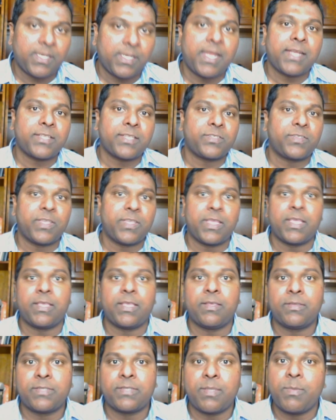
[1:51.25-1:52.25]
Let us see
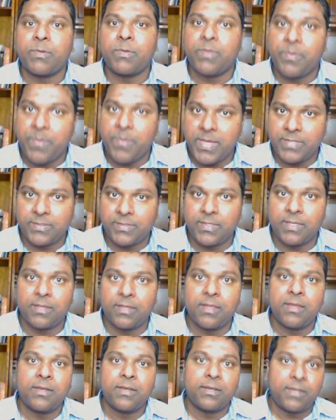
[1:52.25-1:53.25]
some of the basic
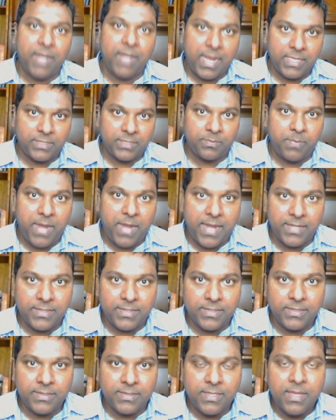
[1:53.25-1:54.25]

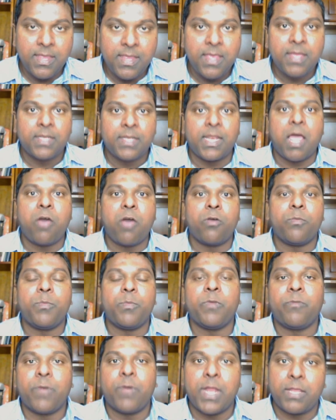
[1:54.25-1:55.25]
transplants. Now,
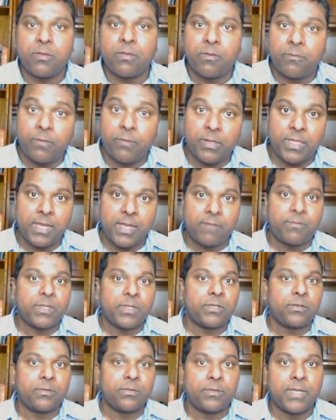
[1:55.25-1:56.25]
before I go further, I
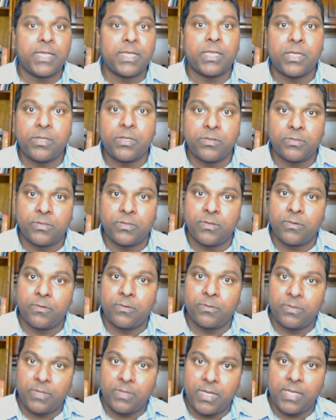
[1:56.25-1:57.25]
want to introduce you
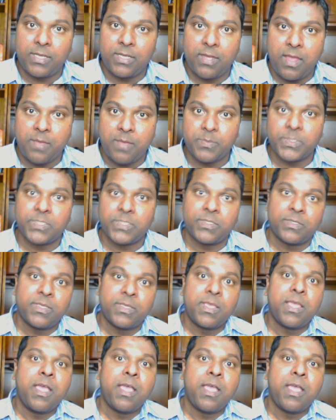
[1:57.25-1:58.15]
to three terms.